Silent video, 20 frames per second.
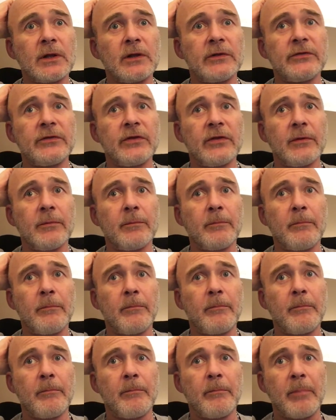to the
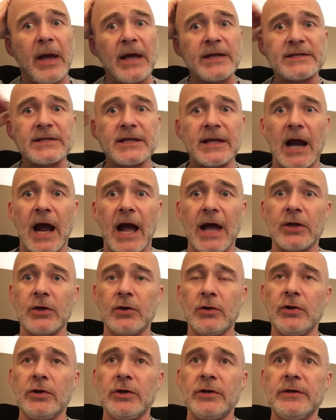best that I
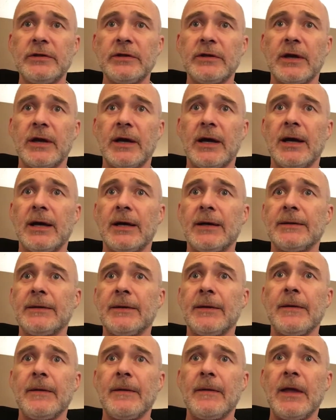could,
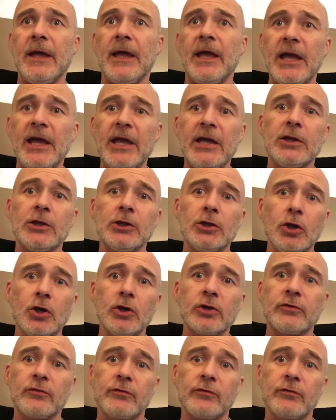it looked